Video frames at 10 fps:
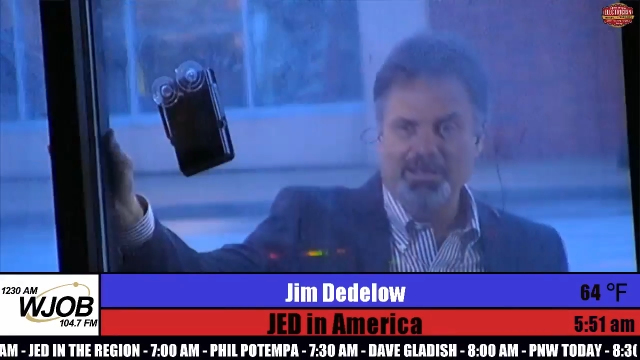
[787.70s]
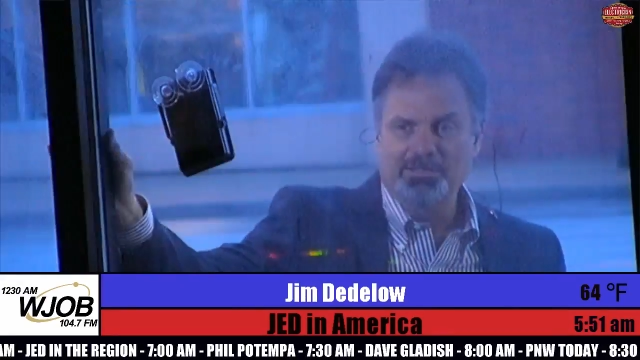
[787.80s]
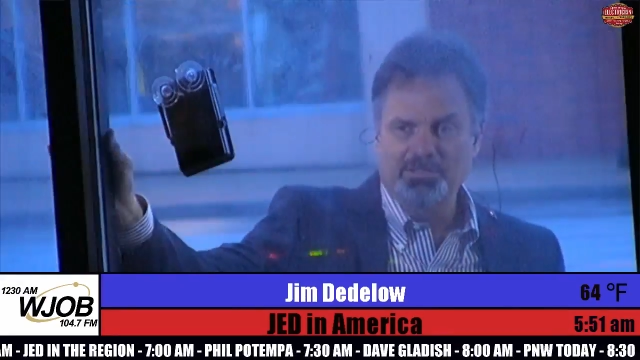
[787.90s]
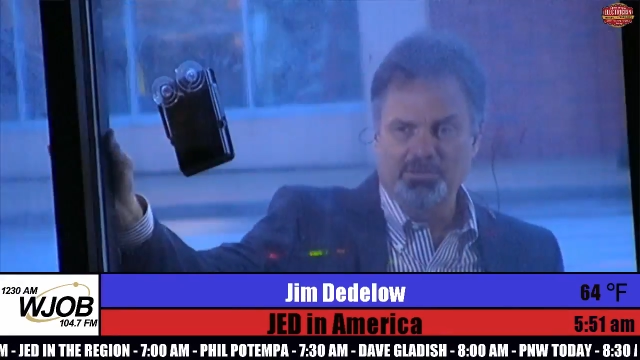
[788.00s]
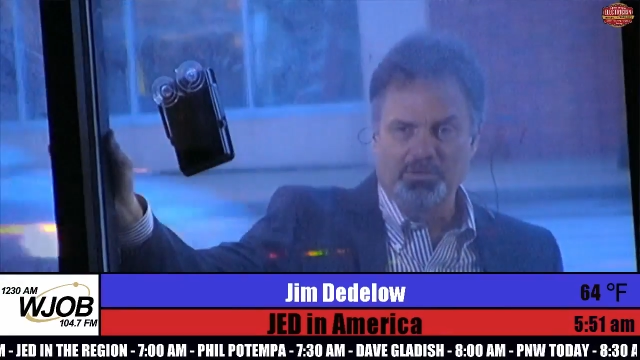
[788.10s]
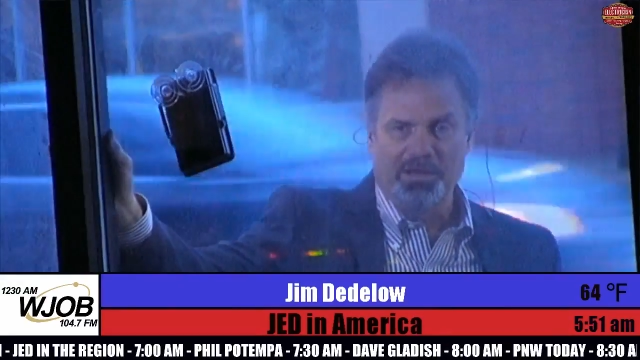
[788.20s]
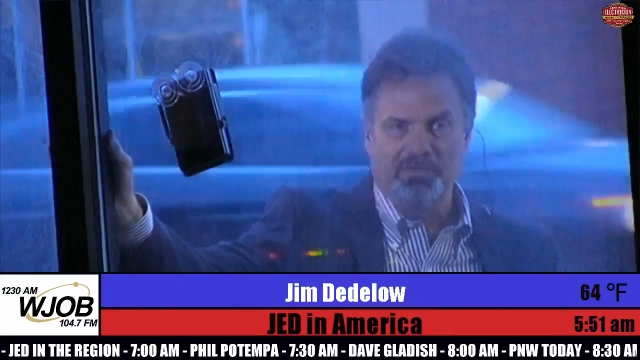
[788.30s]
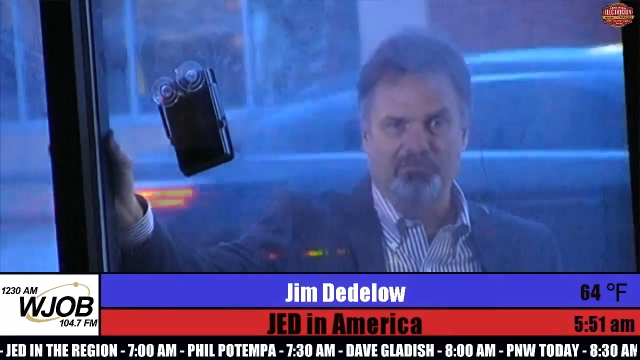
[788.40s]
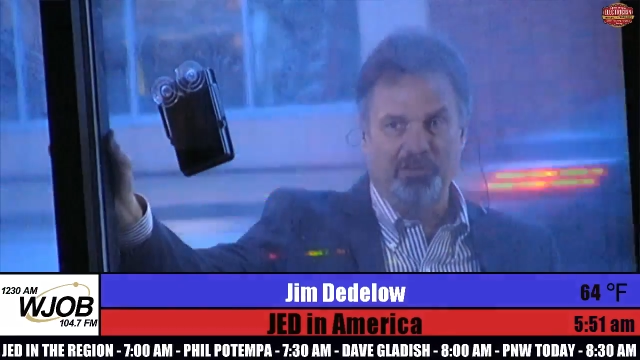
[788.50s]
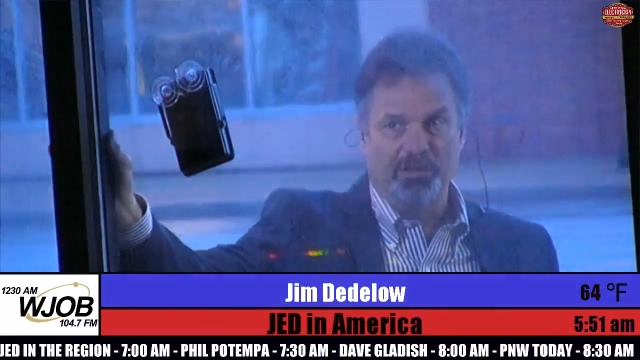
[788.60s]
I still
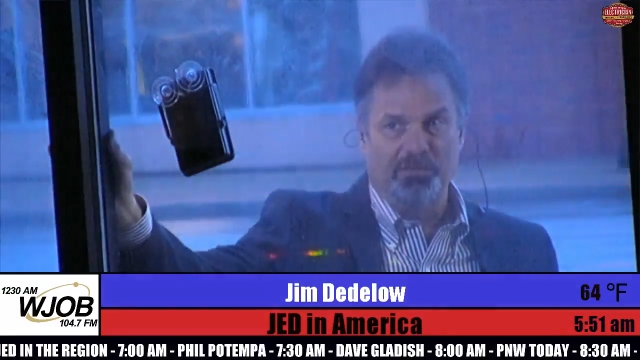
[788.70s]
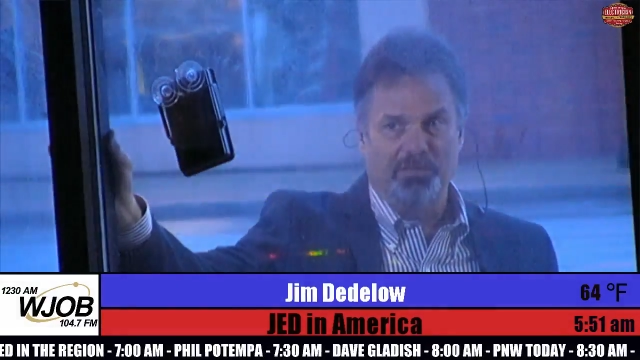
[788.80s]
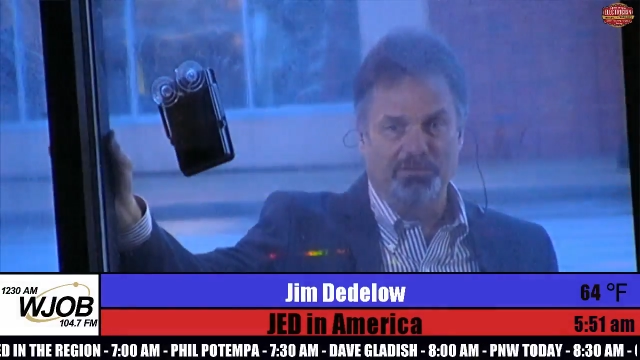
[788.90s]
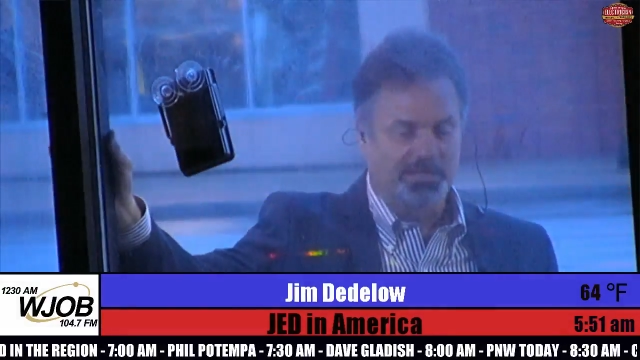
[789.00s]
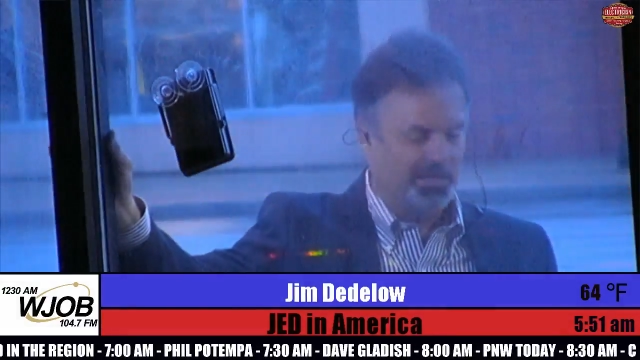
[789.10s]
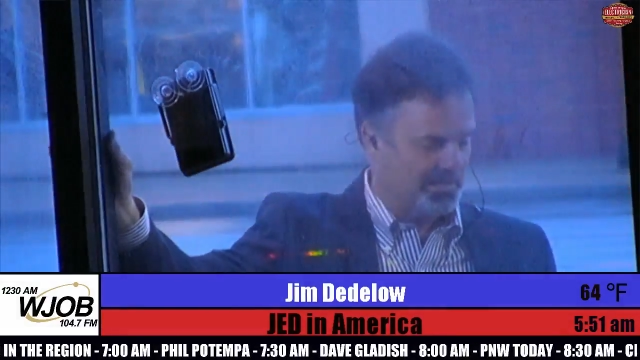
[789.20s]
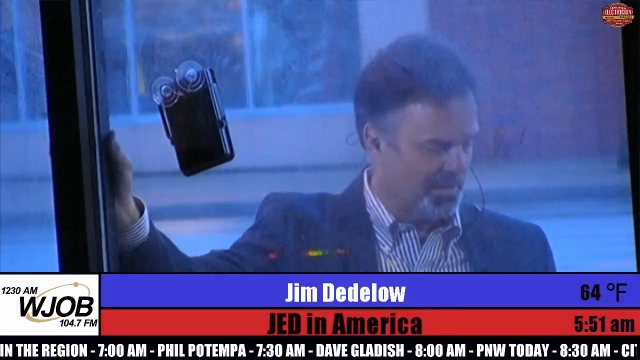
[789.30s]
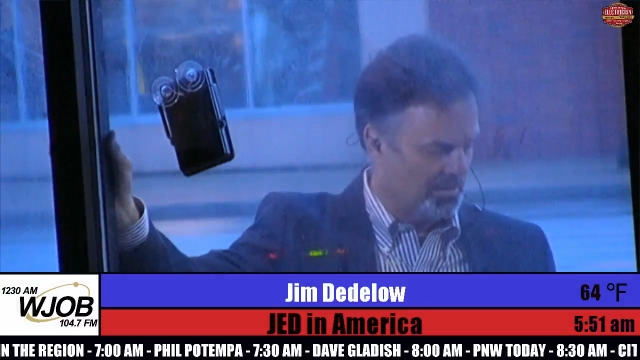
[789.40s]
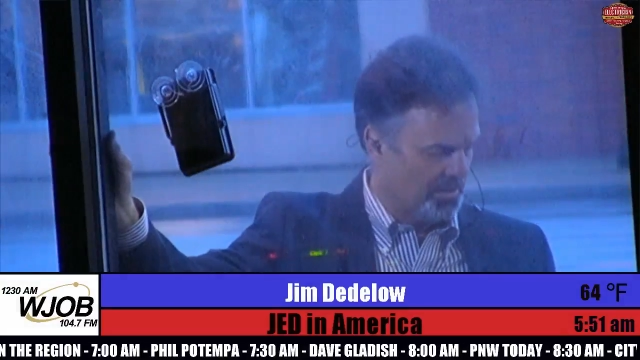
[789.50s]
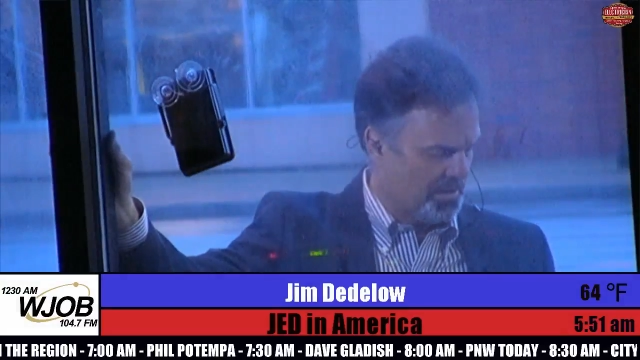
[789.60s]
have faith. How's that
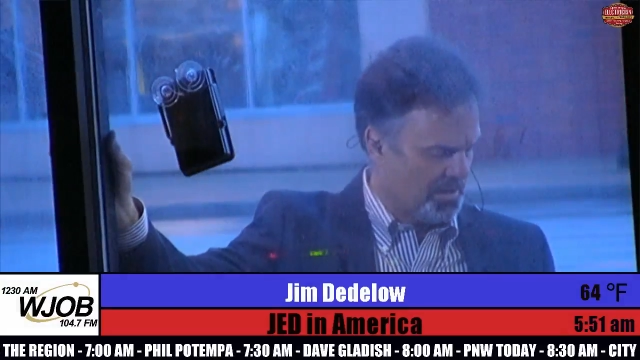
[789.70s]
sound?